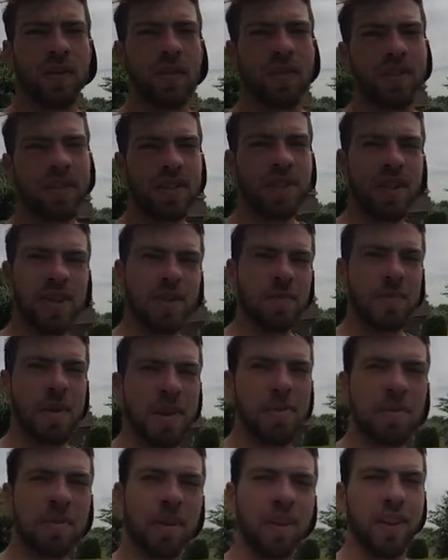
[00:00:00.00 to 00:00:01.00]
What's good,
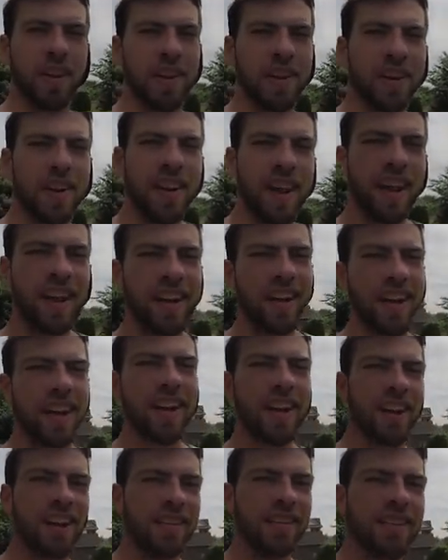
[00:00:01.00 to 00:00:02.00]
people of the internet?
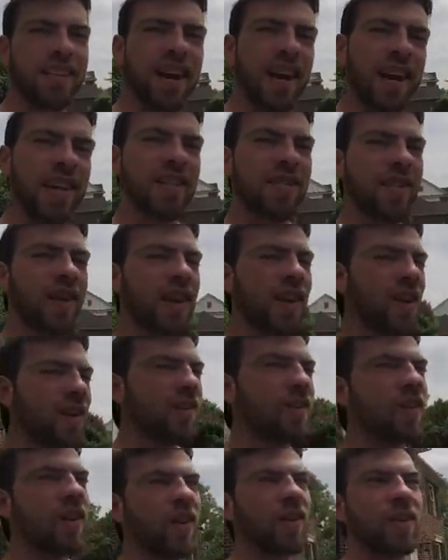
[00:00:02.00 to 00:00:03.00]
Today's video
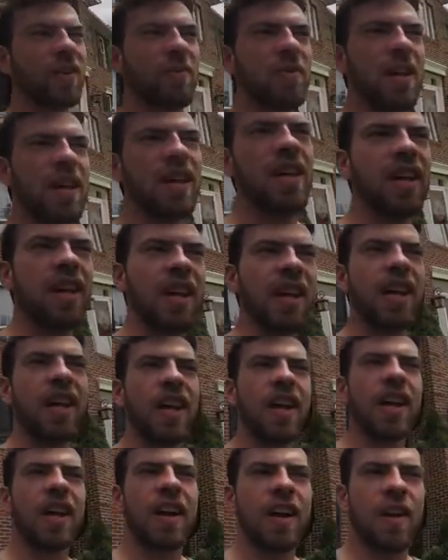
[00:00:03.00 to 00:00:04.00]
is going to be
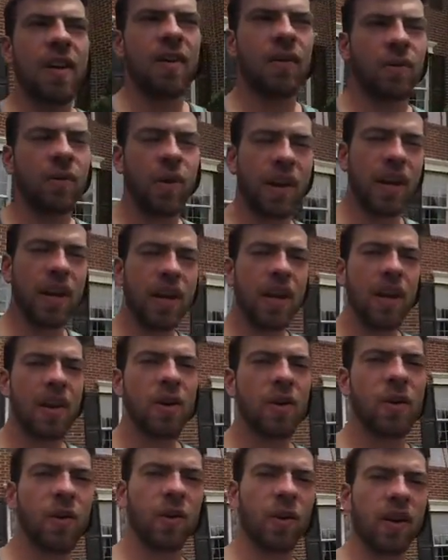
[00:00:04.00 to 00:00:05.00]

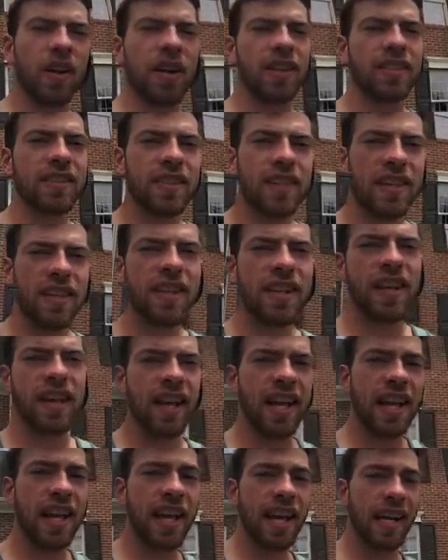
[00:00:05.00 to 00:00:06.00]
radio oriented
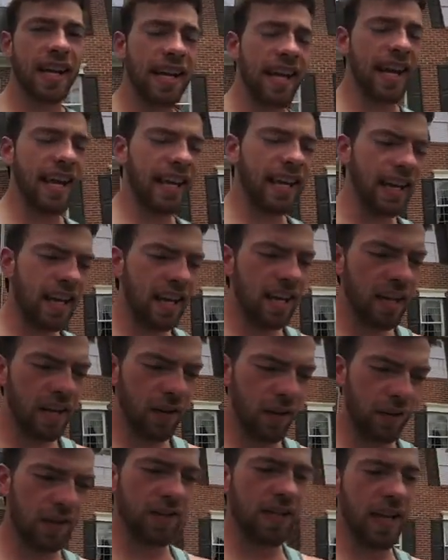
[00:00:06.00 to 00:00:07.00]
again,
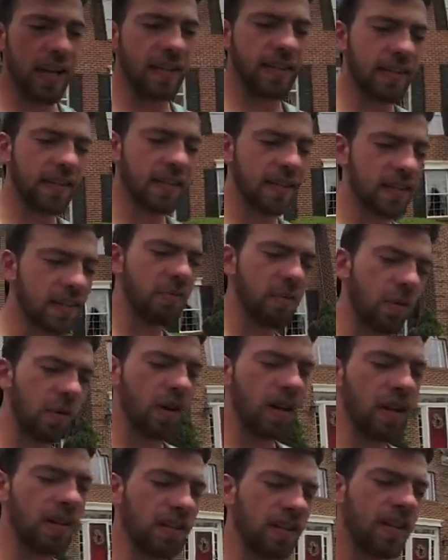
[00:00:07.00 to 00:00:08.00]
or sound system
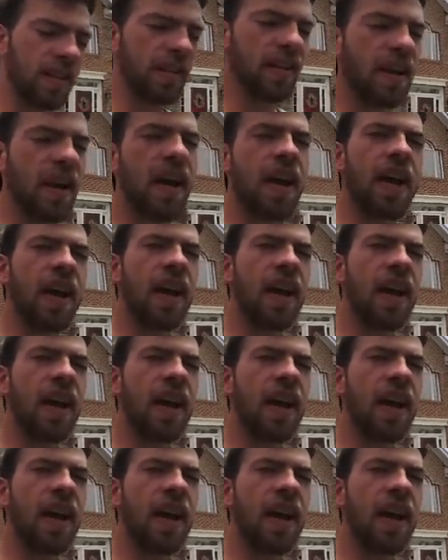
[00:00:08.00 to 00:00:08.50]
oriented.